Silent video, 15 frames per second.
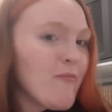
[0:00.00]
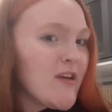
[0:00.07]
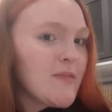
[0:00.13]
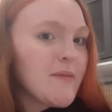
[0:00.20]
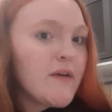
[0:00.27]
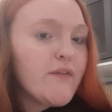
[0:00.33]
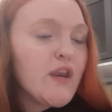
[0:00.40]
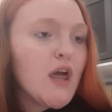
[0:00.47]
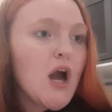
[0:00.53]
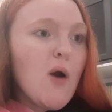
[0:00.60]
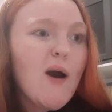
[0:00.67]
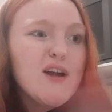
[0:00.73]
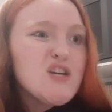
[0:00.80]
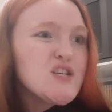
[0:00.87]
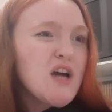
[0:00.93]
with me video.
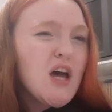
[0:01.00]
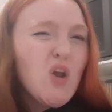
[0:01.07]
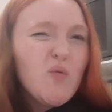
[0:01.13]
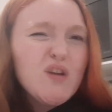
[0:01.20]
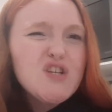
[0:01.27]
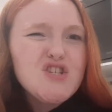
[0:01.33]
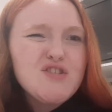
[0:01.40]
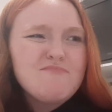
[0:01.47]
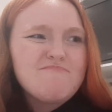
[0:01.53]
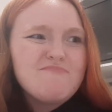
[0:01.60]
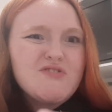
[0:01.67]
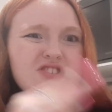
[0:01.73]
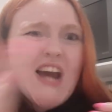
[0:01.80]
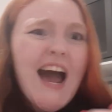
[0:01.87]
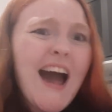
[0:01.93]
I just kind of want to
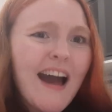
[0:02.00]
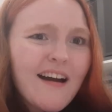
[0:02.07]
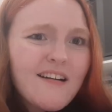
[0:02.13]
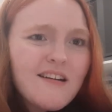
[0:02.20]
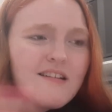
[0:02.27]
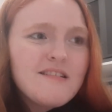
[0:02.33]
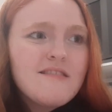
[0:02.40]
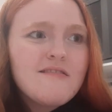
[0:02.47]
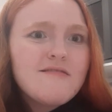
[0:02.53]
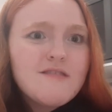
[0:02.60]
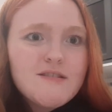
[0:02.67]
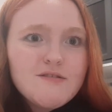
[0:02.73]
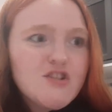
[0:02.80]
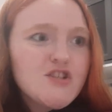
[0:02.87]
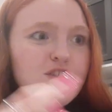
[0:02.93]
chat,
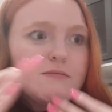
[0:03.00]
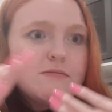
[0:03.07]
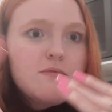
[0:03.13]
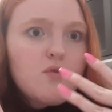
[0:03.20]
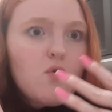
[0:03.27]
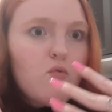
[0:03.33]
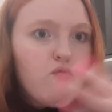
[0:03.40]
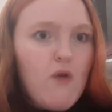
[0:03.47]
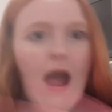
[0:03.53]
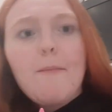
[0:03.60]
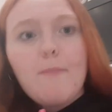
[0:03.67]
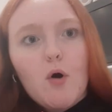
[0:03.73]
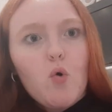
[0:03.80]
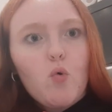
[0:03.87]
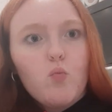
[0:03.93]
just
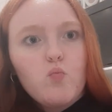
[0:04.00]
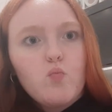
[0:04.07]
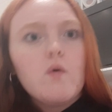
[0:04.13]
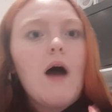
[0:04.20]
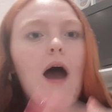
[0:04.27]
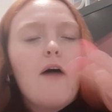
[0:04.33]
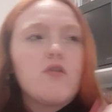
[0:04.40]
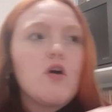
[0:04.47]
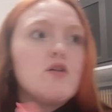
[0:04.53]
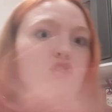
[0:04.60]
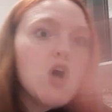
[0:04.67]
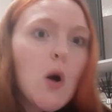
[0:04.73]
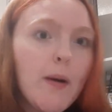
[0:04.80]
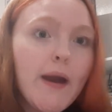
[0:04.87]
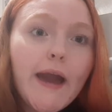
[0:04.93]
ramble, have no
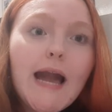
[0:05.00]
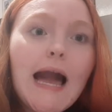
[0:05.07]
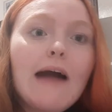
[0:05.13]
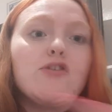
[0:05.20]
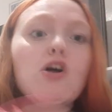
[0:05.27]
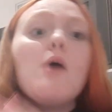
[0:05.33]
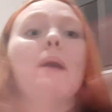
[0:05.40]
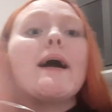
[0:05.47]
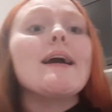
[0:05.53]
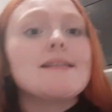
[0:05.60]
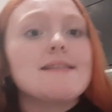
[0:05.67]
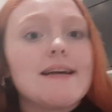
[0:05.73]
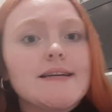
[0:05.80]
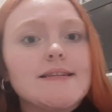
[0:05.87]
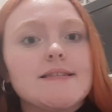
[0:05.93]
topic, have no
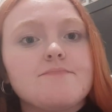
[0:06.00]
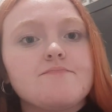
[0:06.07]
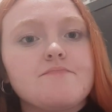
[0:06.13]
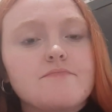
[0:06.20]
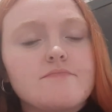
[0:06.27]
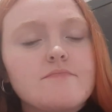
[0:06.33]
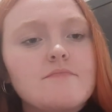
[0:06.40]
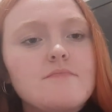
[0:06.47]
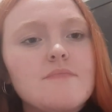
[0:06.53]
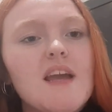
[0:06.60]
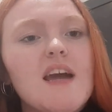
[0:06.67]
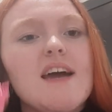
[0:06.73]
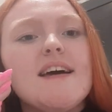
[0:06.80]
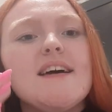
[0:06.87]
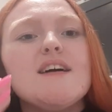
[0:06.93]
basis
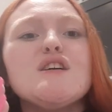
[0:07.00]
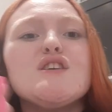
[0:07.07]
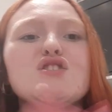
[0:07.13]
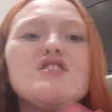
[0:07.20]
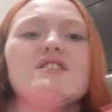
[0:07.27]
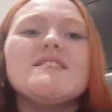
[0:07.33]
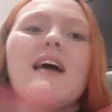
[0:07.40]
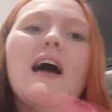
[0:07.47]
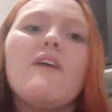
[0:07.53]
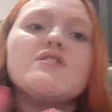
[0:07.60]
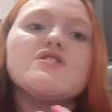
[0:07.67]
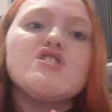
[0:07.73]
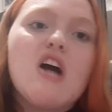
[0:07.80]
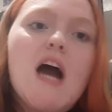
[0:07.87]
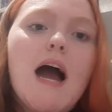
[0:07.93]
just have a
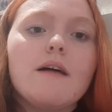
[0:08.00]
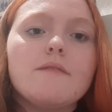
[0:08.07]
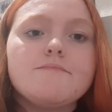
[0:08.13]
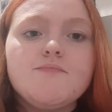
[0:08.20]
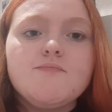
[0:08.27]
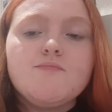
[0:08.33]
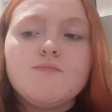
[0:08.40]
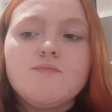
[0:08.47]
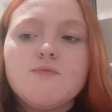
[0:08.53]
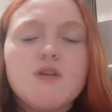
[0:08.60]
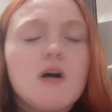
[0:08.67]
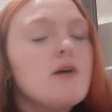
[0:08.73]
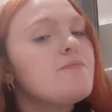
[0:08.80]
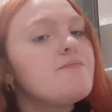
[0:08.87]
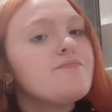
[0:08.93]
chat.
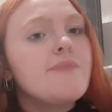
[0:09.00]
So